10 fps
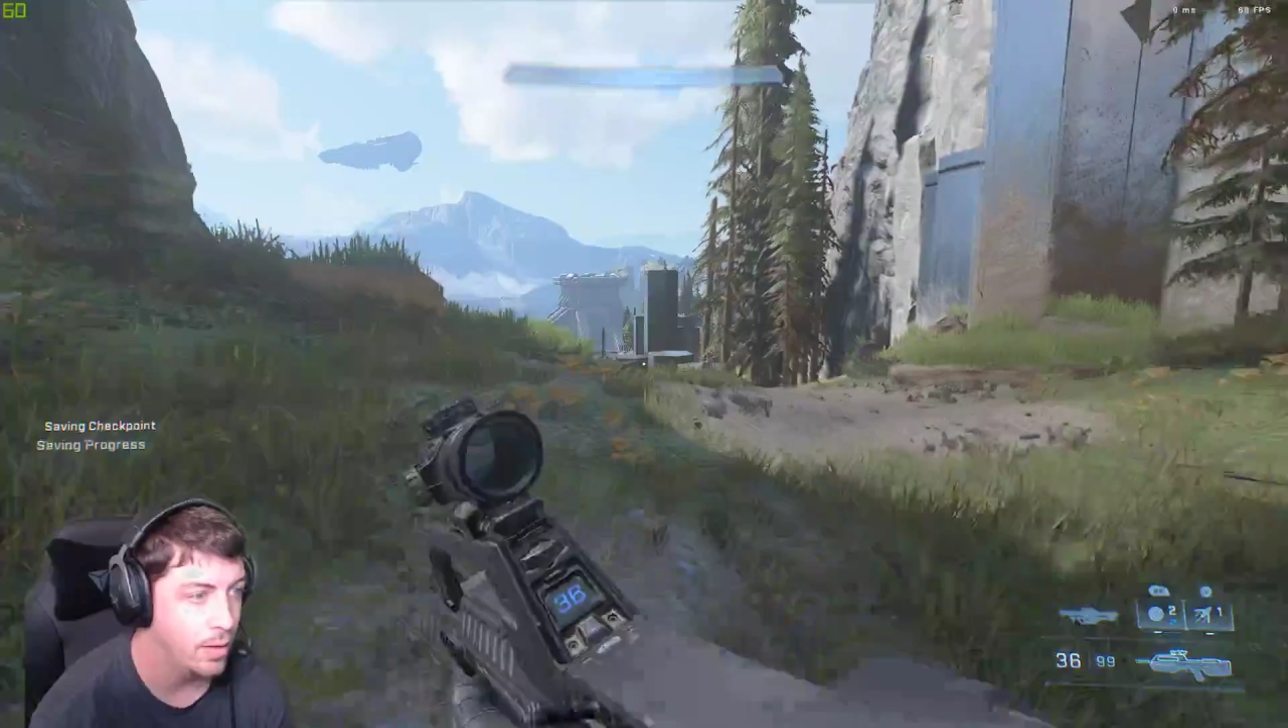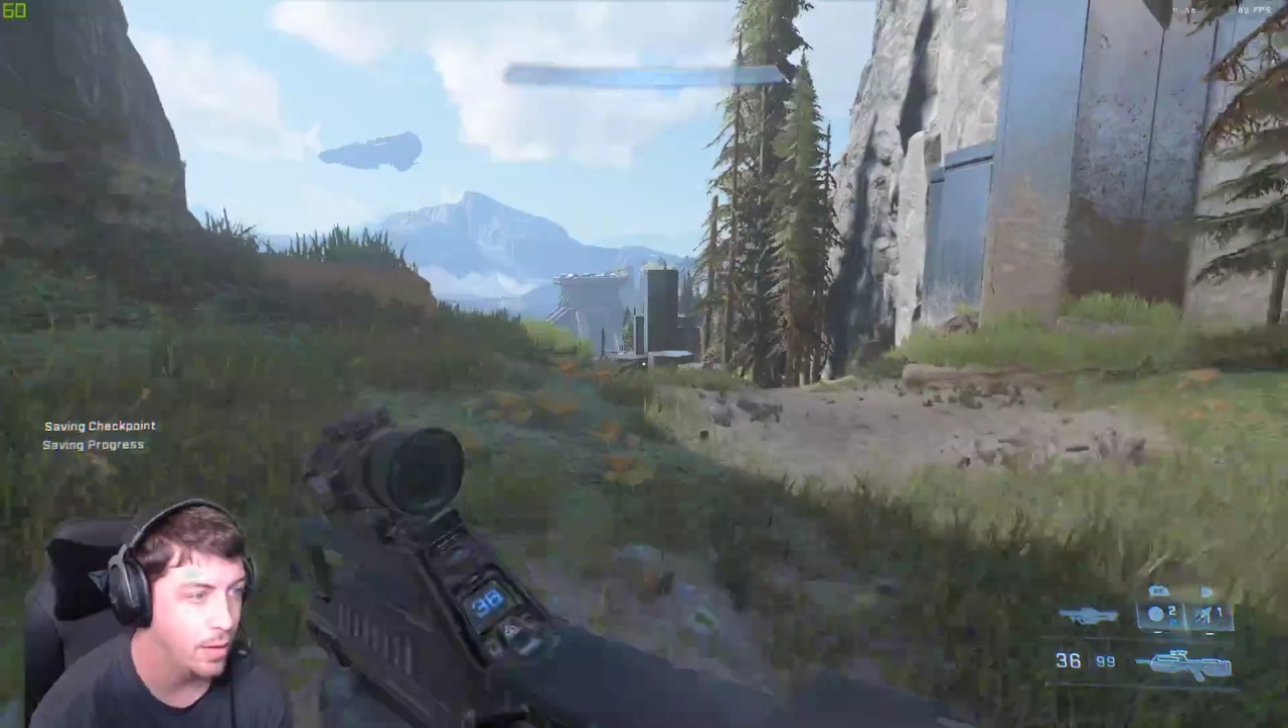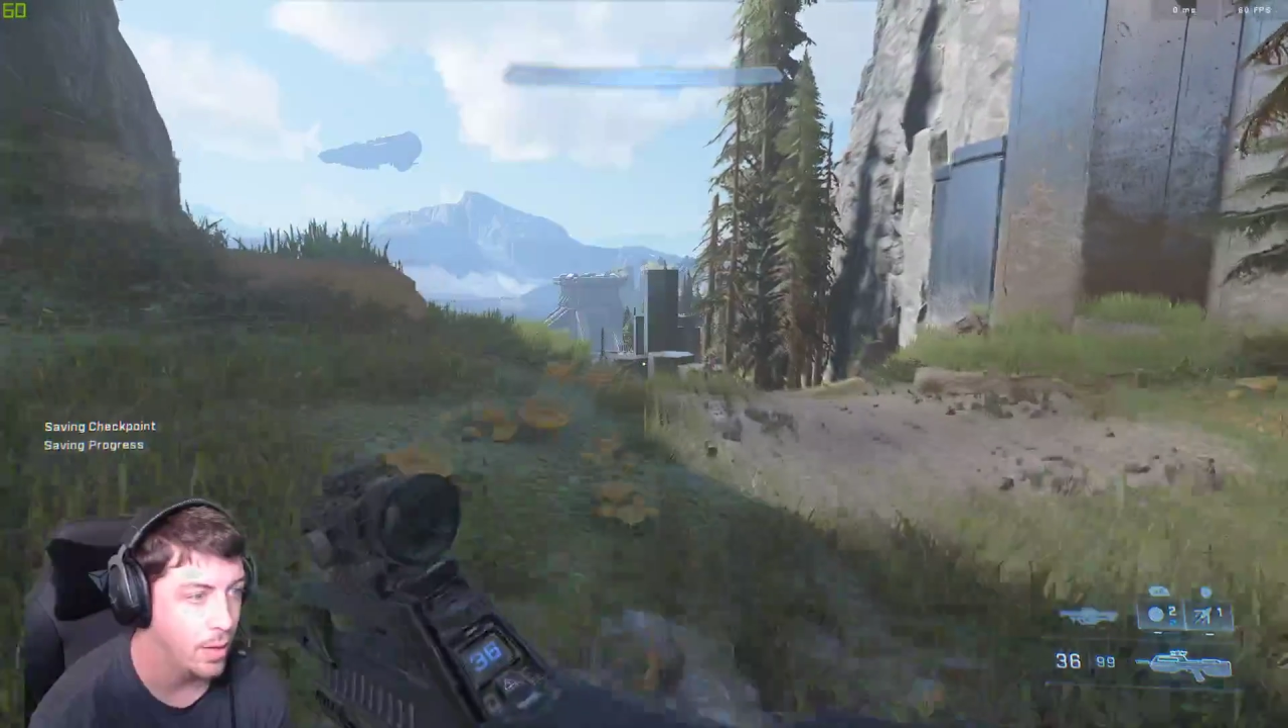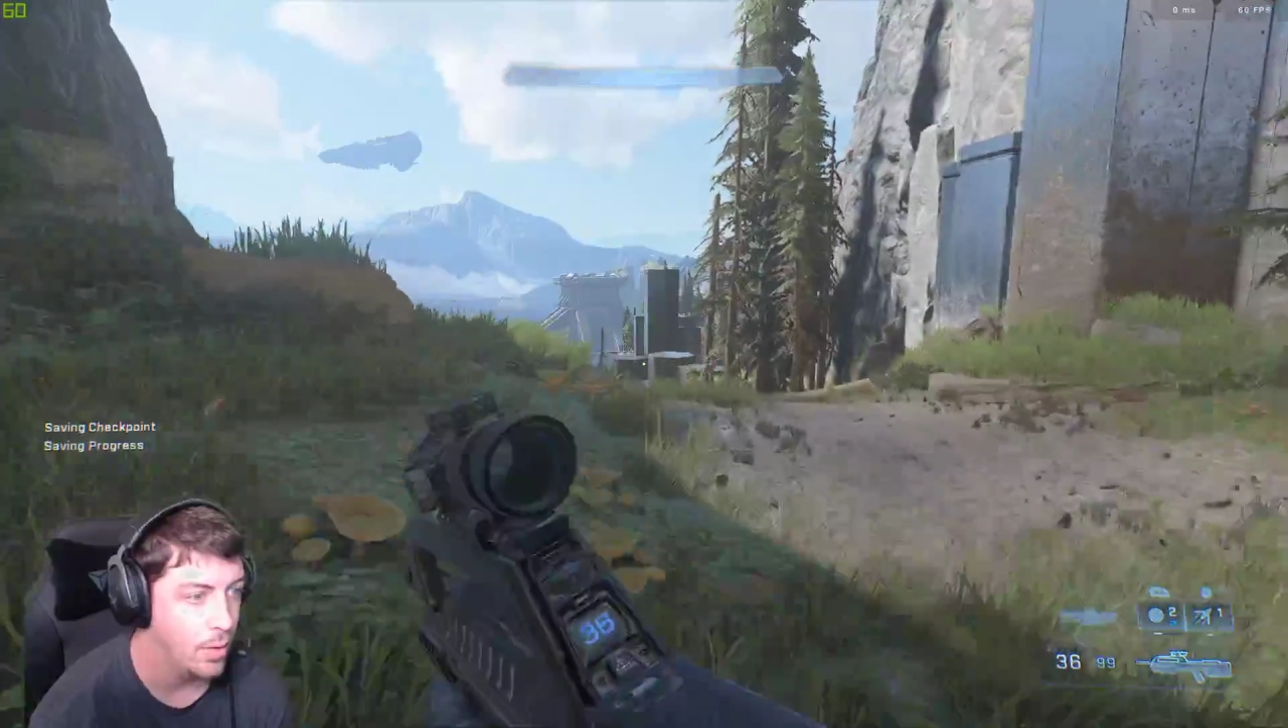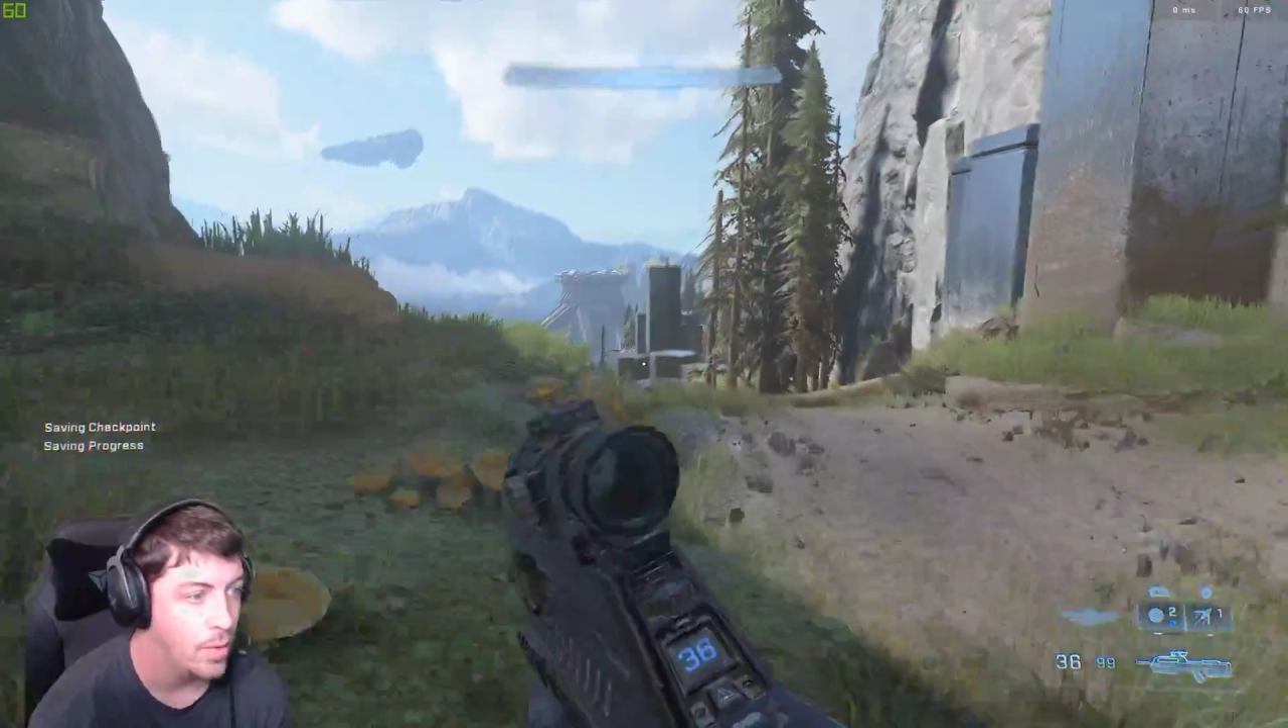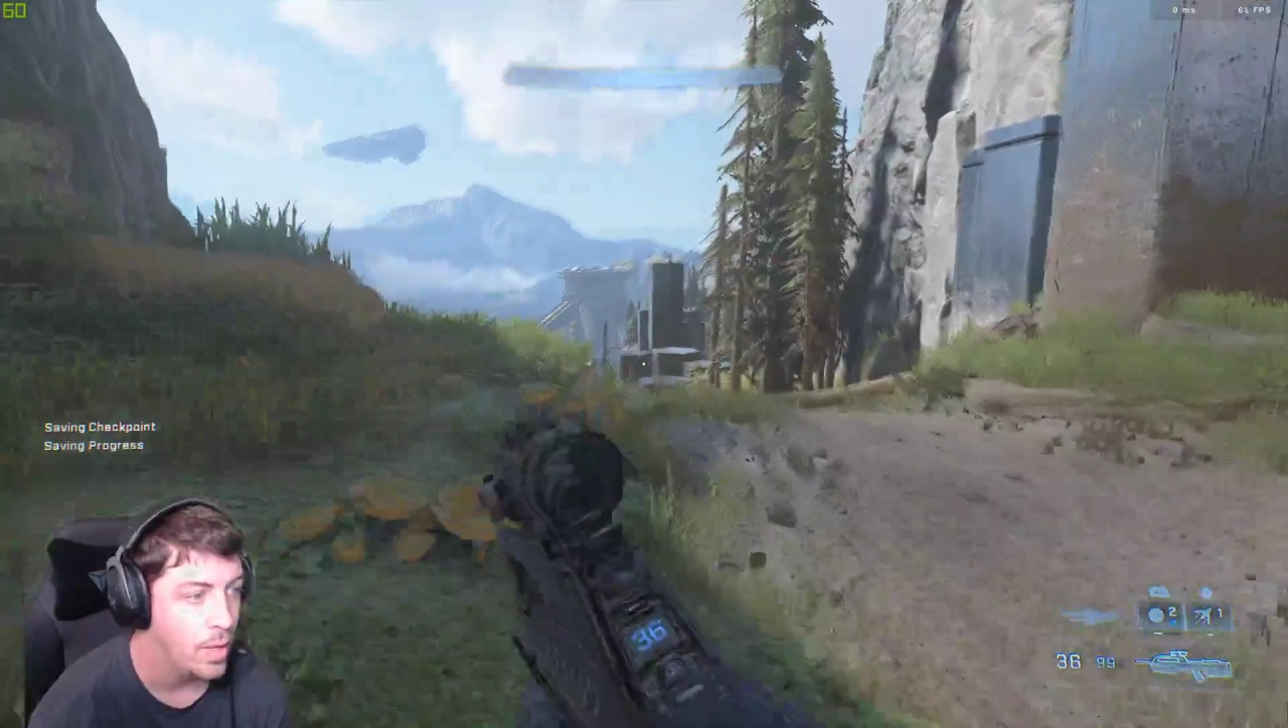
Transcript: you know,